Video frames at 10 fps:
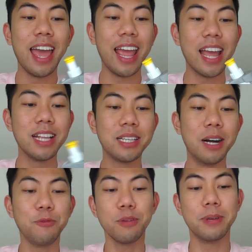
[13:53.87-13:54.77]
And
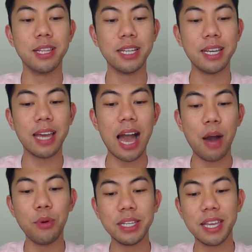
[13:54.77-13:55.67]
comfortability, I
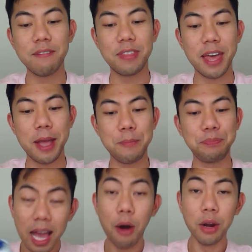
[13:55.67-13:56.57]
would
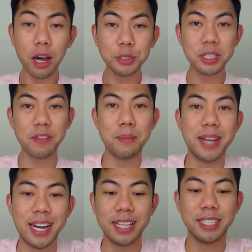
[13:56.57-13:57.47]
also give them a
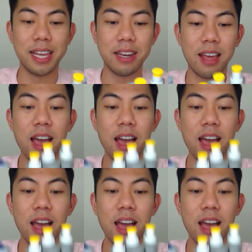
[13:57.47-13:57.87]
9 out of 10.